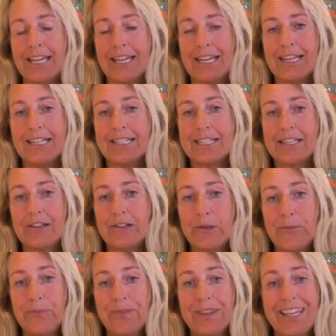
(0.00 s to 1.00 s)

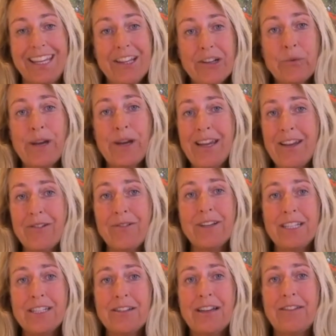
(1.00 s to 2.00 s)
So either way, you
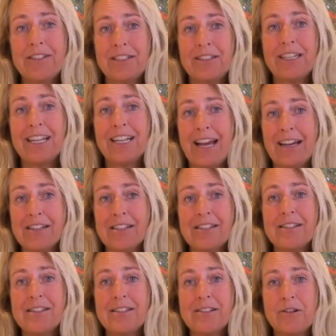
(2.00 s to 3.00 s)
really do have to look at
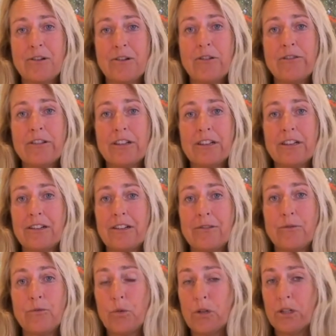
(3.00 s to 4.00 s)
actions
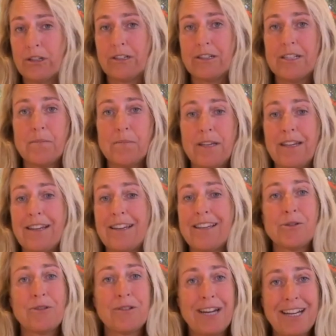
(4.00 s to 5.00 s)
over words,
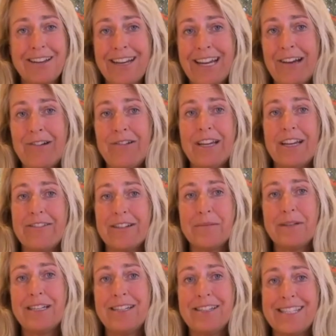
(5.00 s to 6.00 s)
because right now
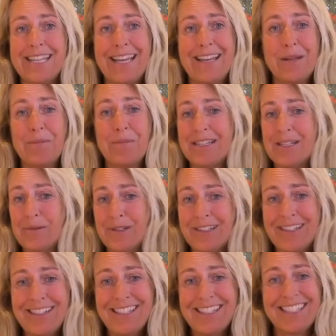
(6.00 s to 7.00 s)
everybody is saying the
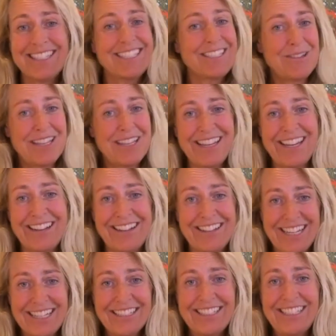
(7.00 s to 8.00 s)
buzzwords so that they get
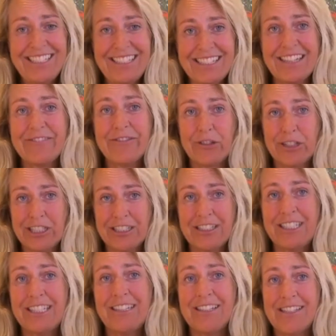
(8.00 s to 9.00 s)
elected. And
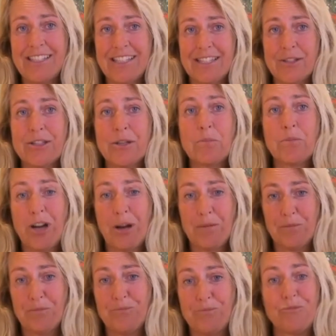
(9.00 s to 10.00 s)
unfortunately, this is the
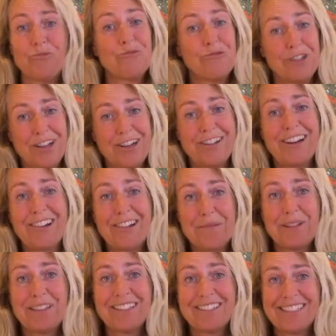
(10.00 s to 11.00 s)
problem with our current
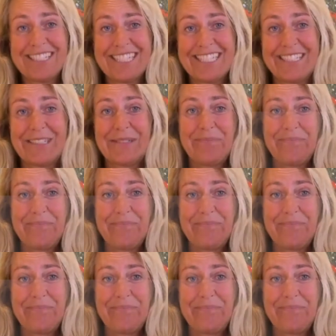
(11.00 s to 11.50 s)
political system.